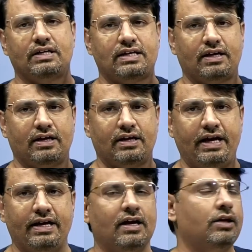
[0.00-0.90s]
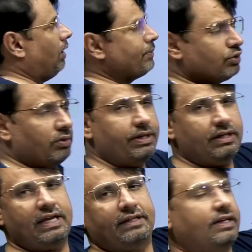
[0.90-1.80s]
convergent, right? Now, we
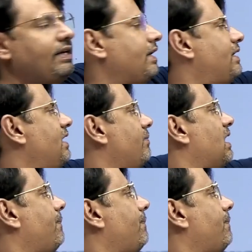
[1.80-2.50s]
will see if this series is